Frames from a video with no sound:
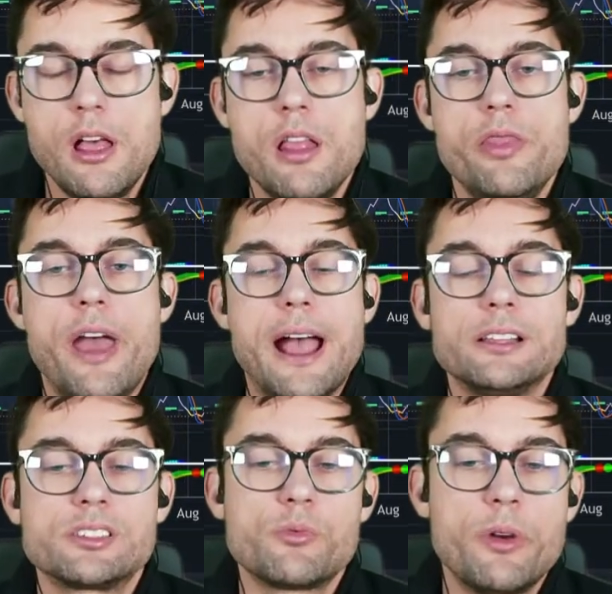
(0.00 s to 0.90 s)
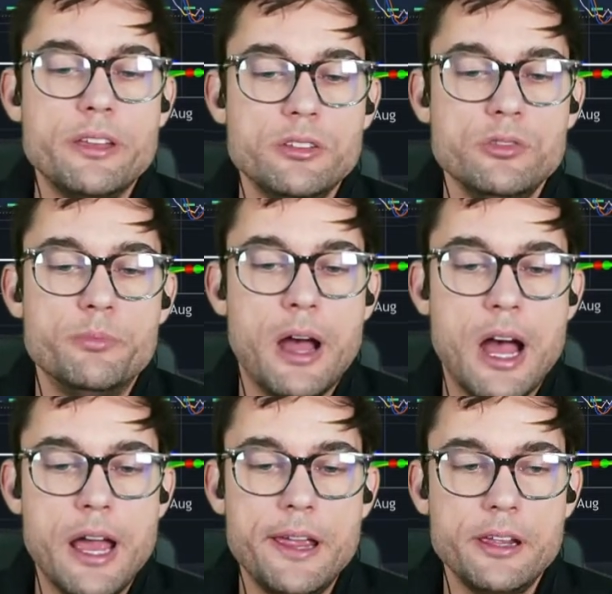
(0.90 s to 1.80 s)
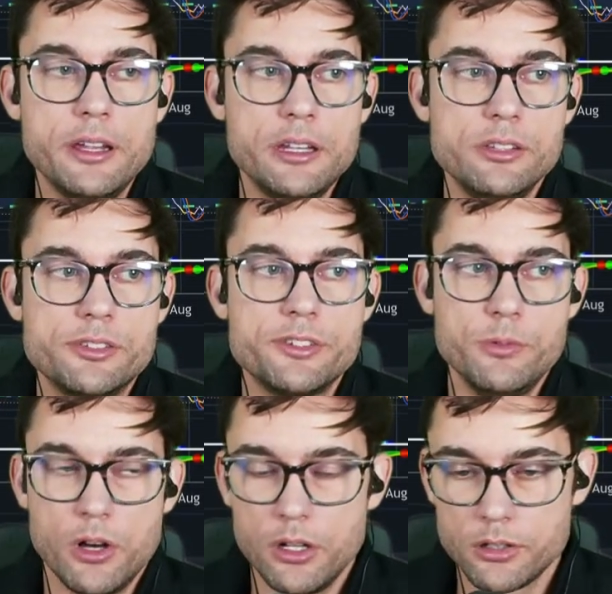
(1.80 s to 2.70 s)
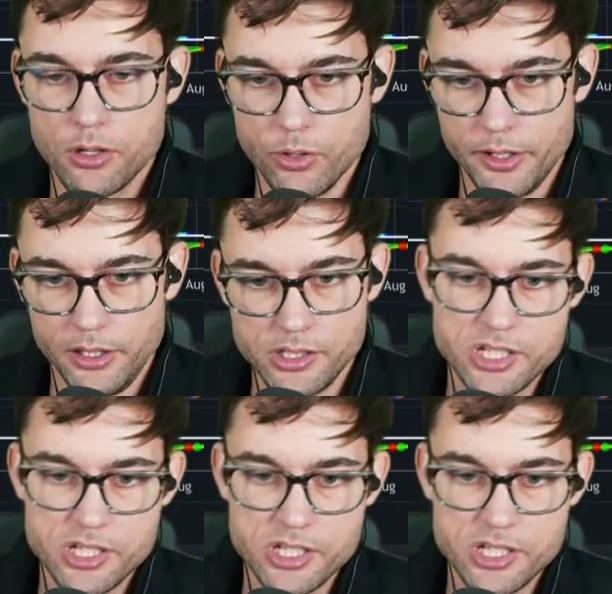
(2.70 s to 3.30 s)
that's when you buy into altcoins,